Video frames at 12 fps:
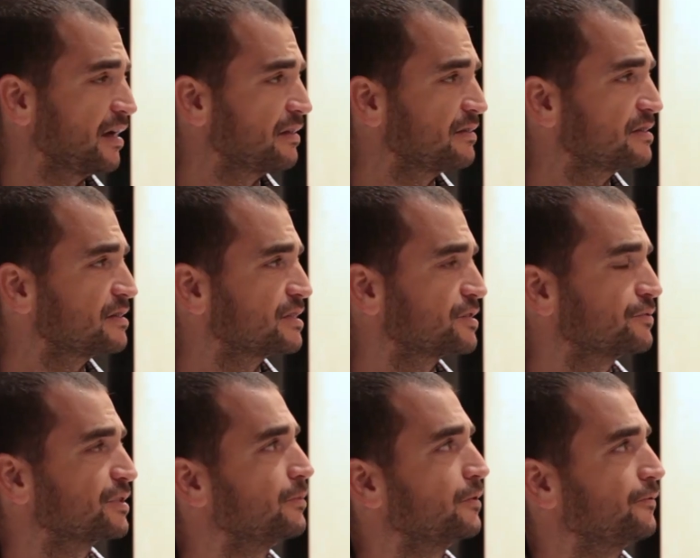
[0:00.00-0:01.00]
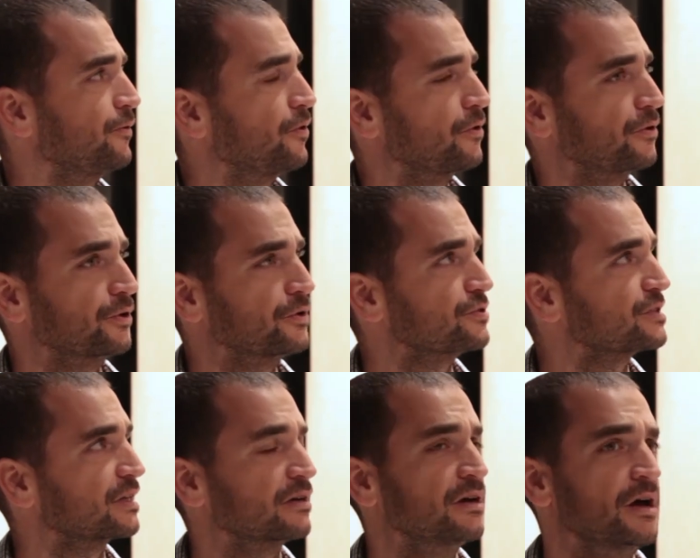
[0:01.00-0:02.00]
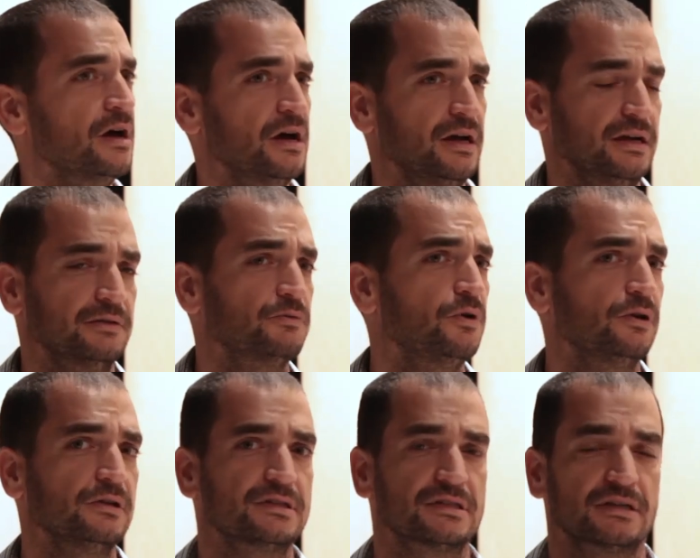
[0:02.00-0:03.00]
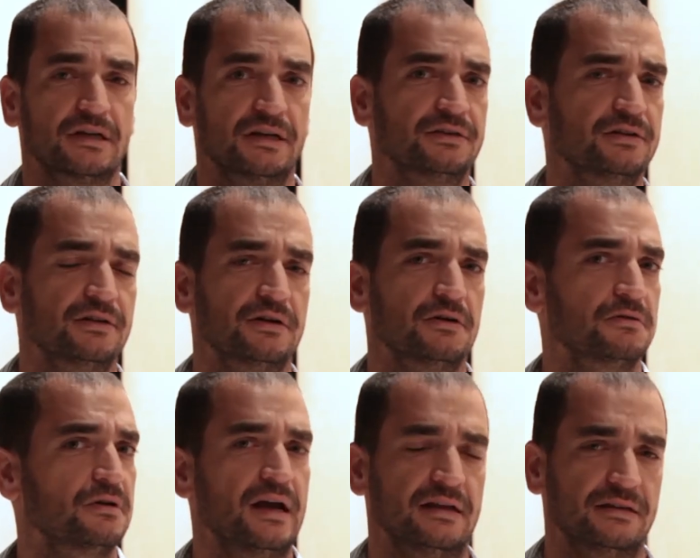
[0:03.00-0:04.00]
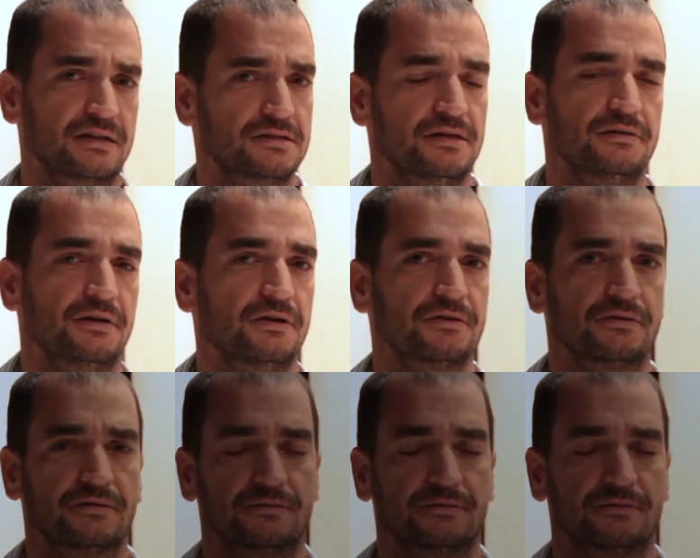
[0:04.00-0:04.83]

This is suitable for using in walls, interior and exterior.